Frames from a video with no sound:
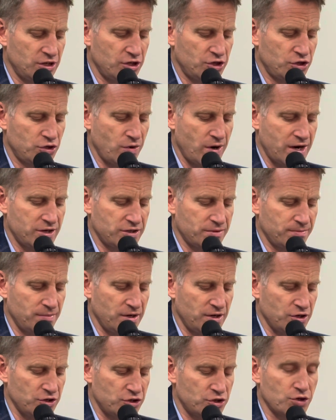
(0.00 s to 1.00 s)
issue hasn't been
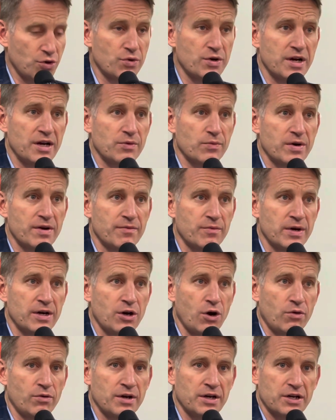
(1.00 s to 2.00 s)
in shooting. We
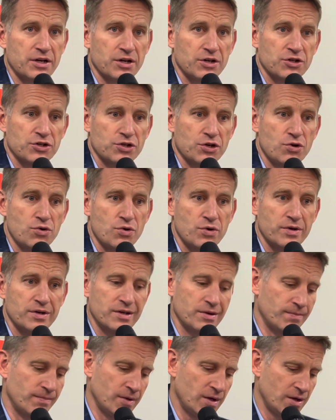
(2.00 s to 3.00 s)
know he can shoot.
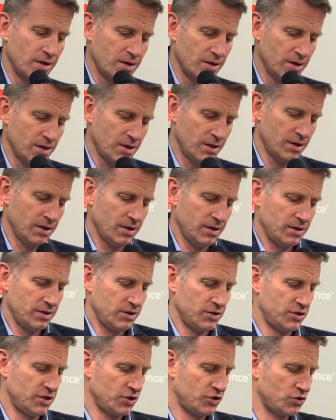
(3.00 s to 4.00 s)

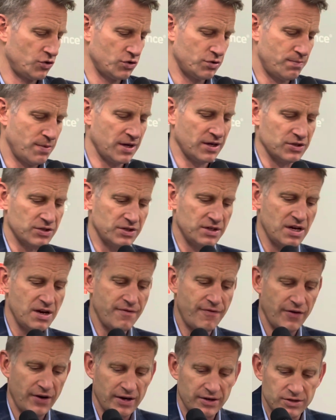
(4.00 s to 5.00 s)
his issue's been his
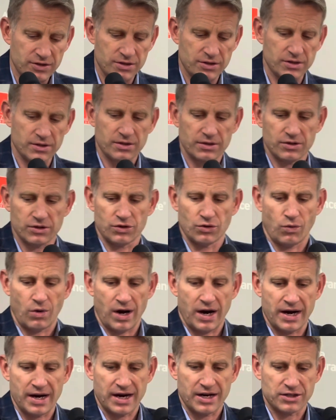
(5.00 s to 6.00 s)
defense. That's
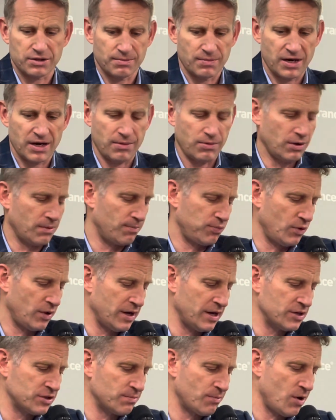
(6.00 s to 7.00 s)
why he hasn't been able to play
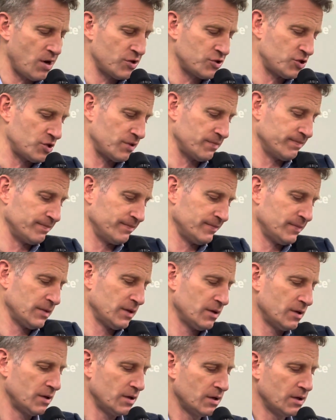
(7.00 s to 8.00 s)
as much. And,
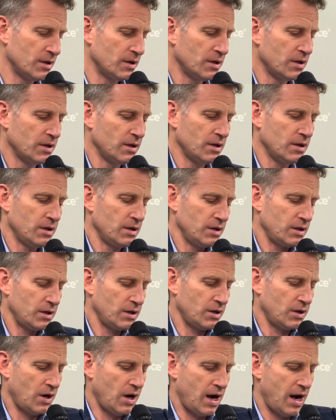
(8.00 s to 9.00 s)

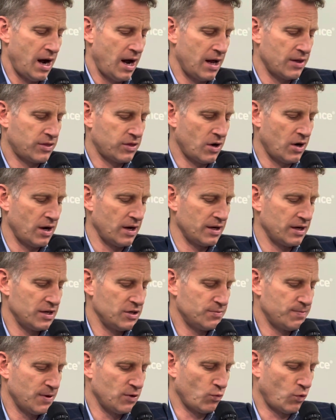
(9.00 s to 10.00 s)
you know, I thought he's
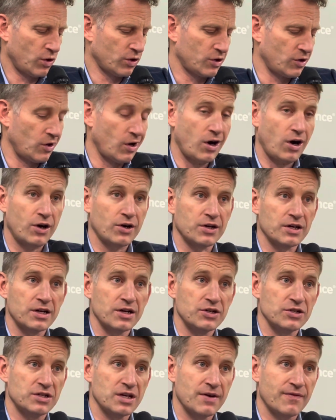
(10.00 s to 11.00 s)
been working hard to get
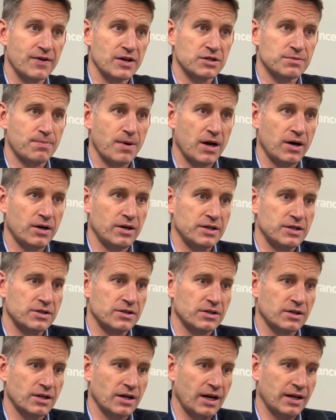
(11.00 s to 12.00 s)
his defense better. He's
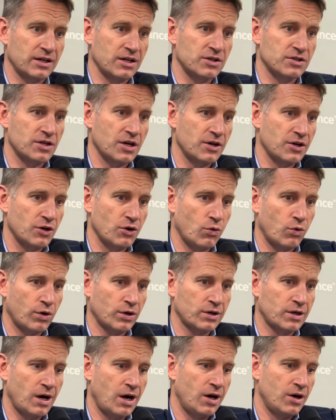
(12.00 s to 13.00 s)
got to continue to
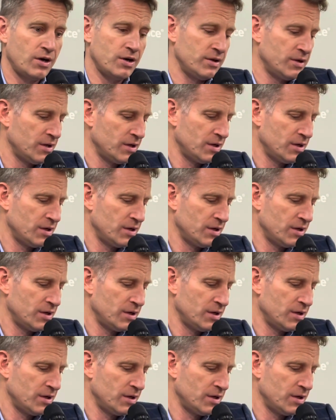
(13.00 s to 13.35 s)
work hard.